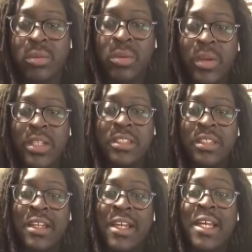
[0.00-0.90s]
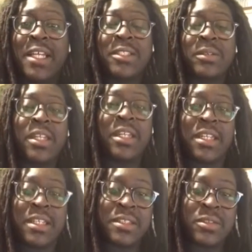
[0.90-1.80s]
Uesha, so he and
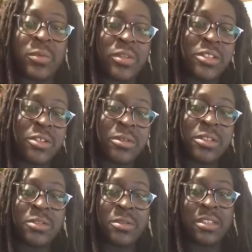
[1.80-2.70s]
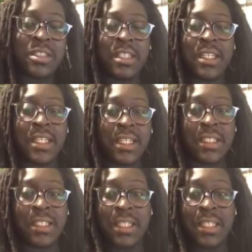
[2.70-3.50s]
his research students can